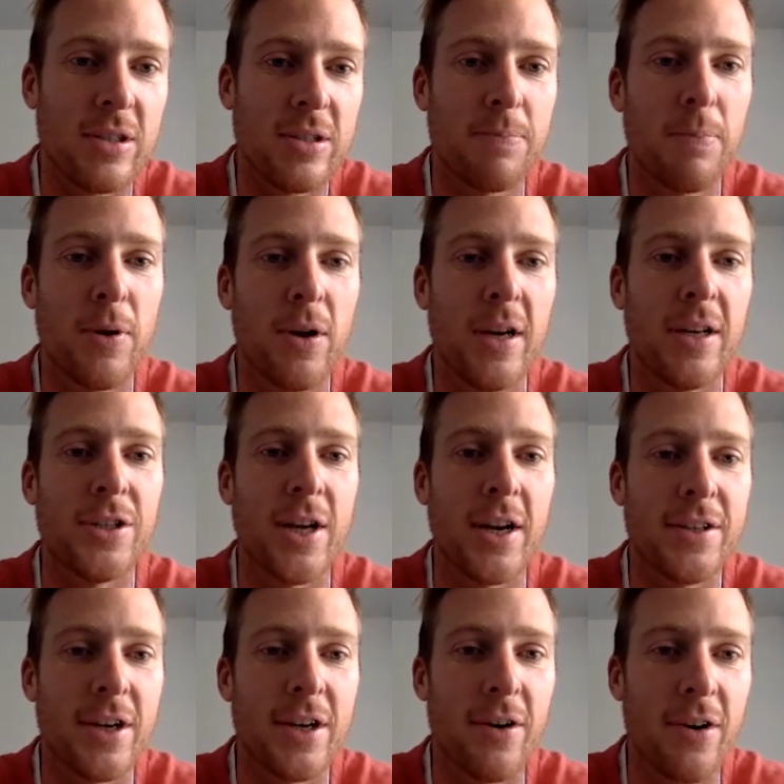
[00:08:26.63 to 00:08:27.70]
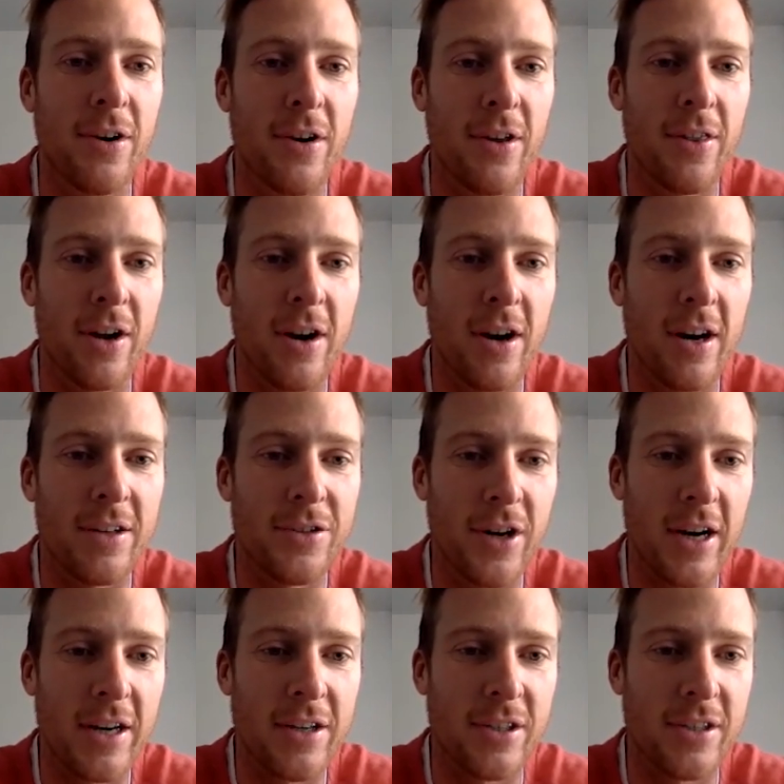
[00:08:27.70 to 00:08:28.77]
purely judging on the crowd's
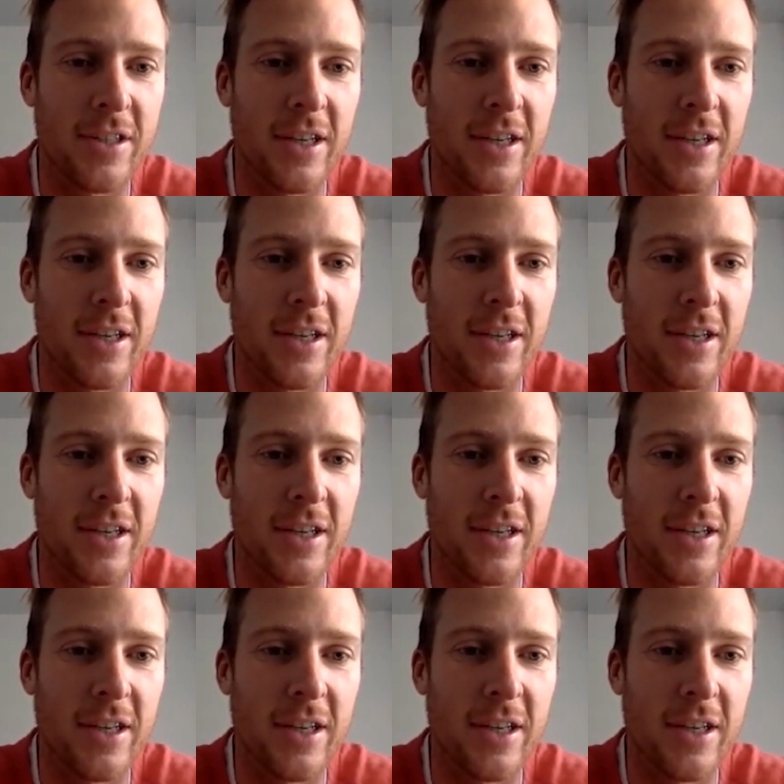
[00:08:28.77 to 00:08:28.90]
reaction to each